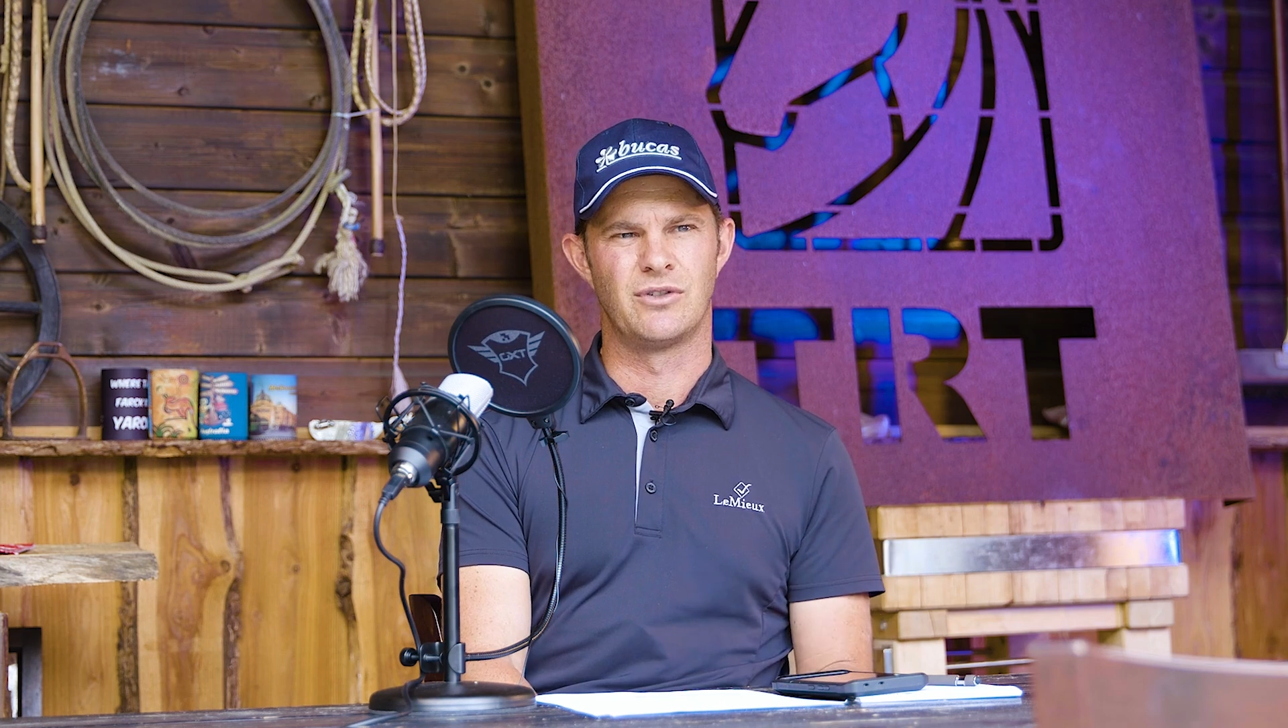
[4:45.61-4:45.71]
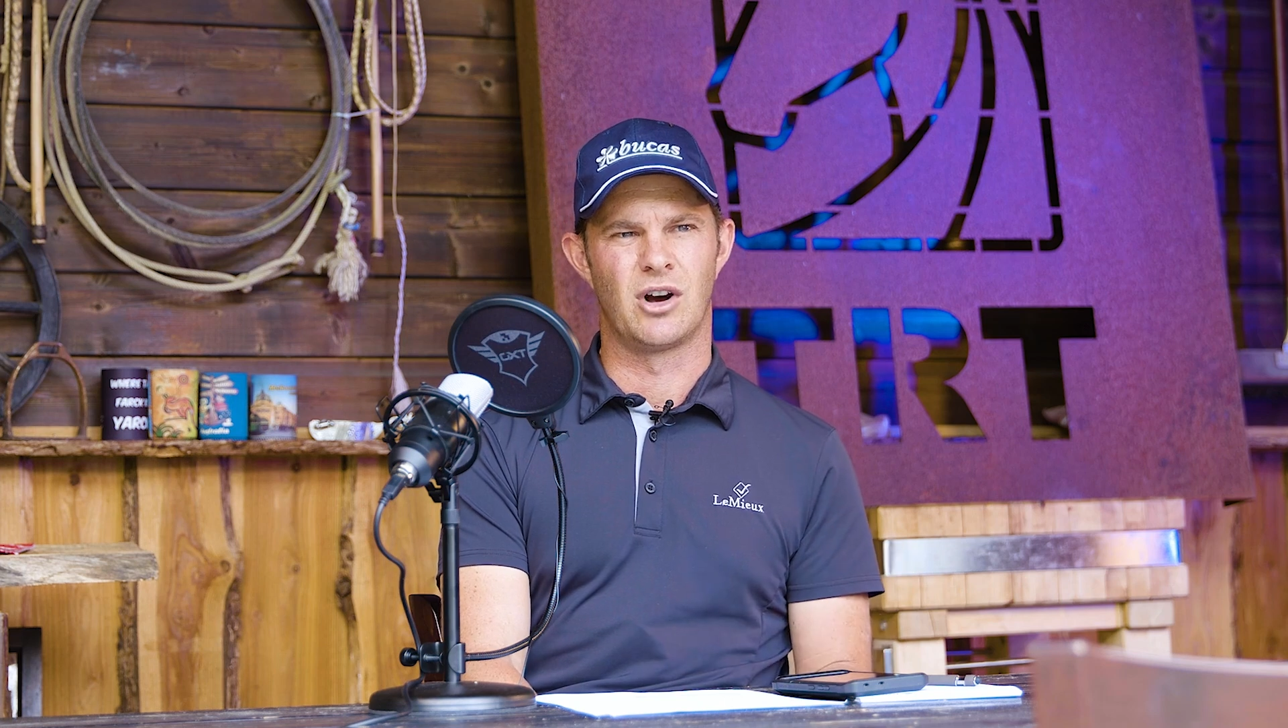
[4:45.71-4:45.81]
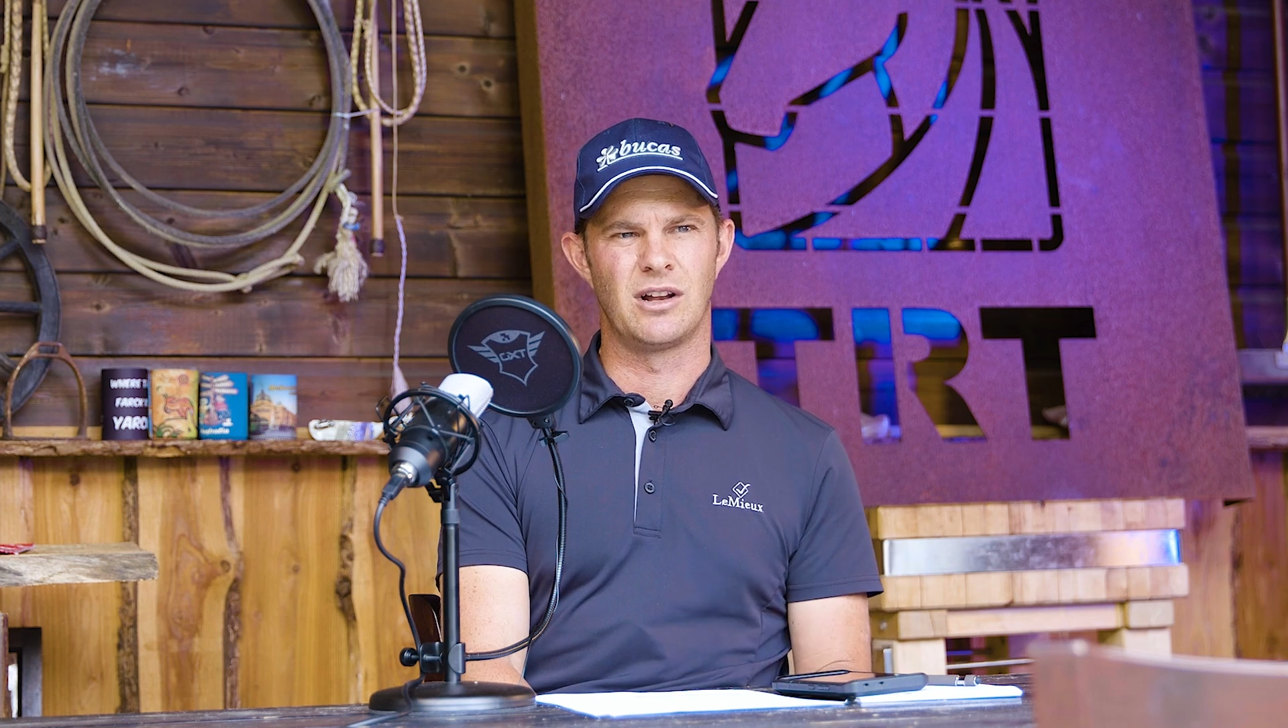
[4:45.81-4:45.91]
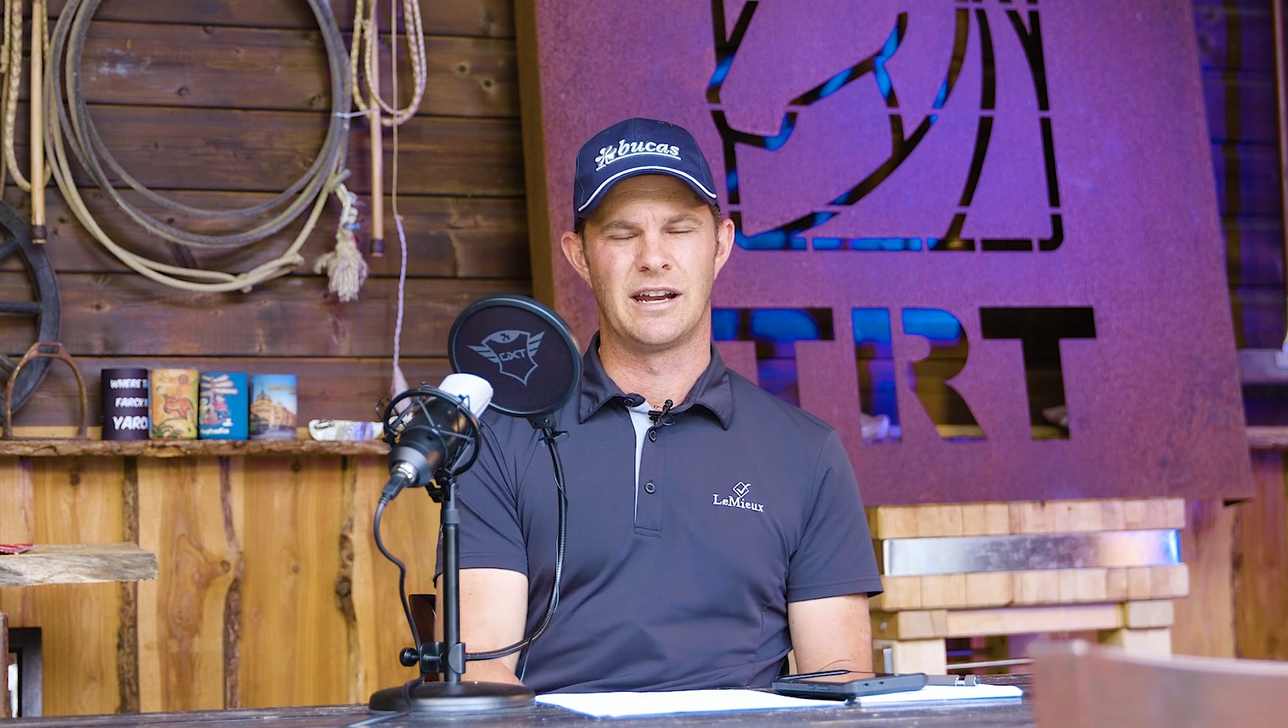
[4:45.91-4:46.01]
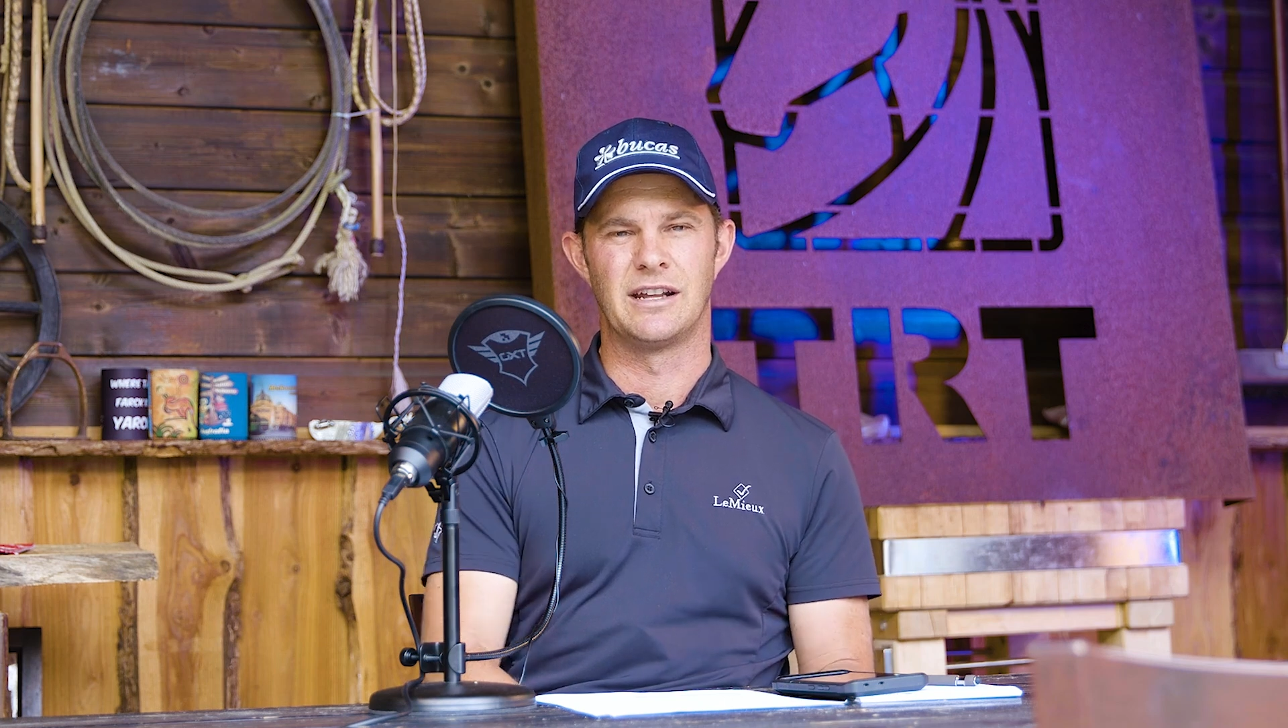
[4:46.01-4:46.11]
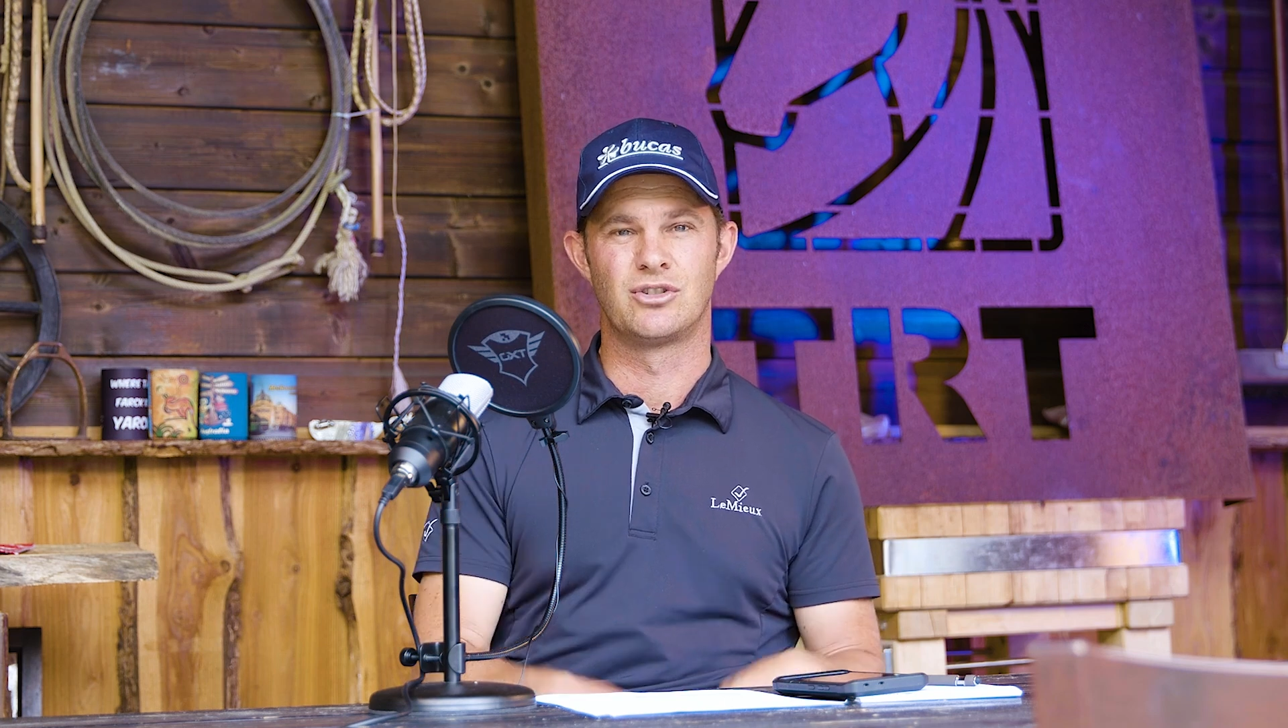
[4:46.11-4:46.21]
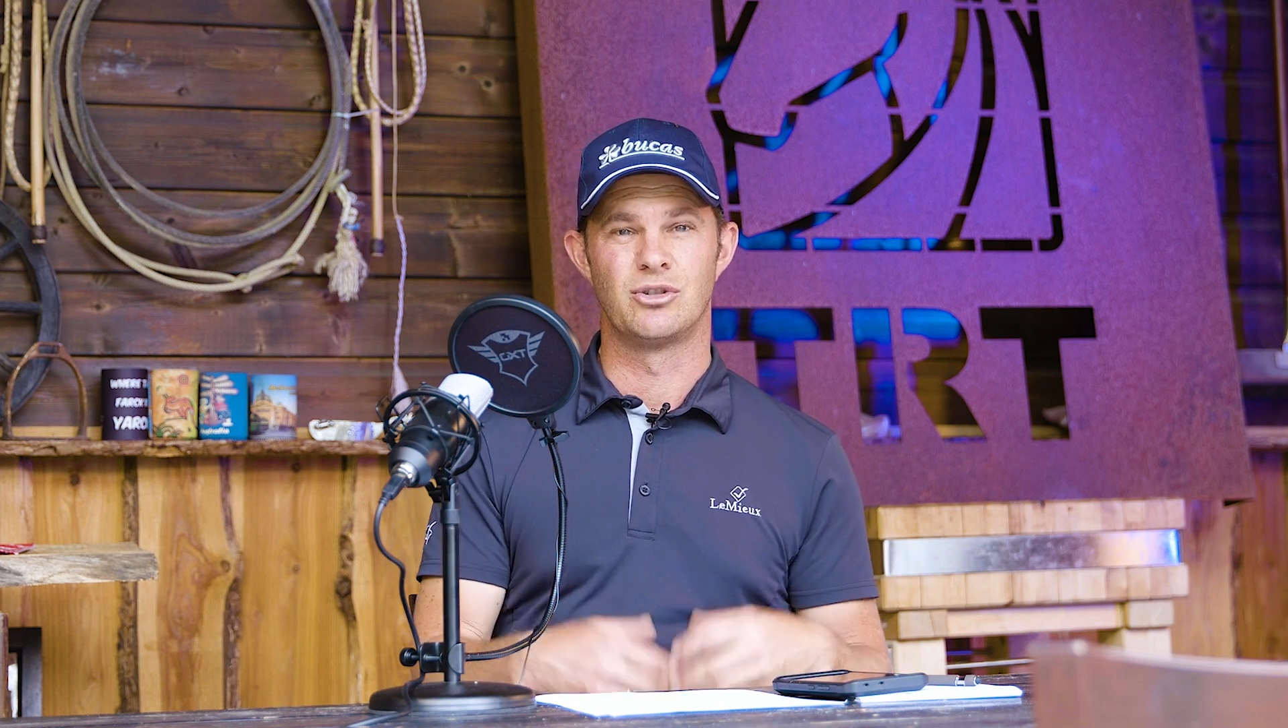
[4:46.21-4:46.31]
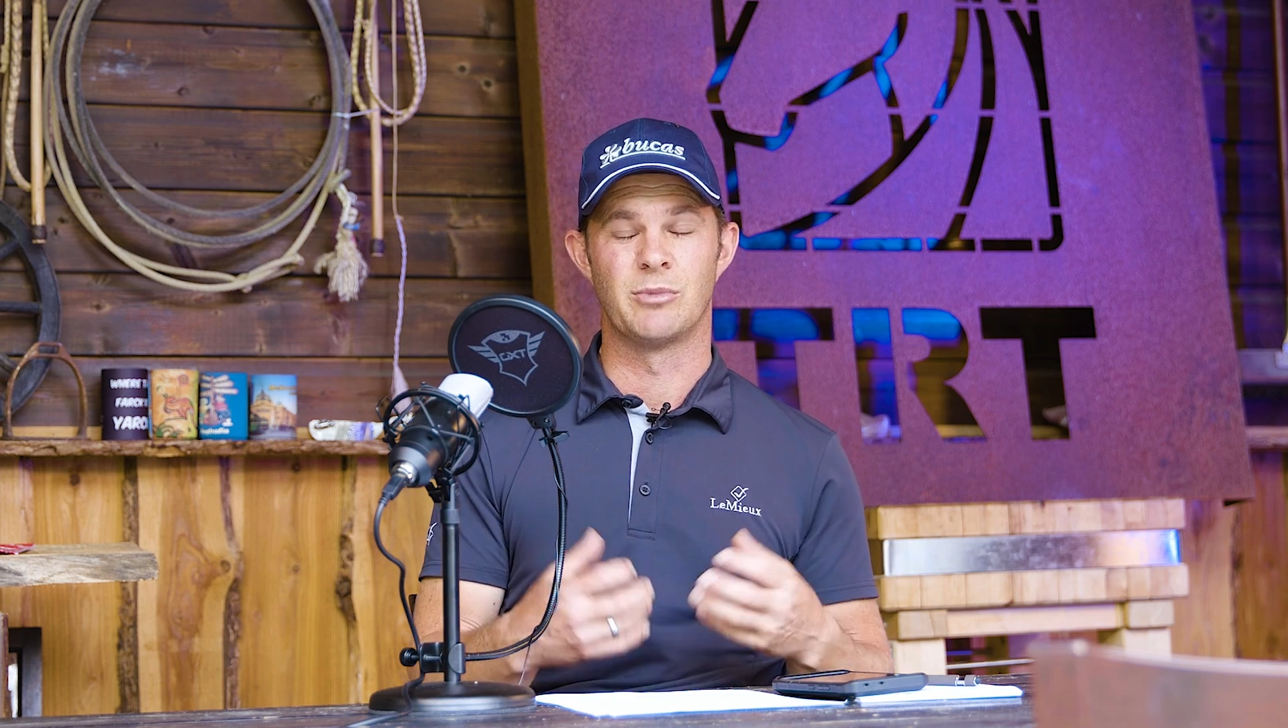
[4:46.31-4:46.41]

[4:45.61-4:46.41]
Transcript: not letting too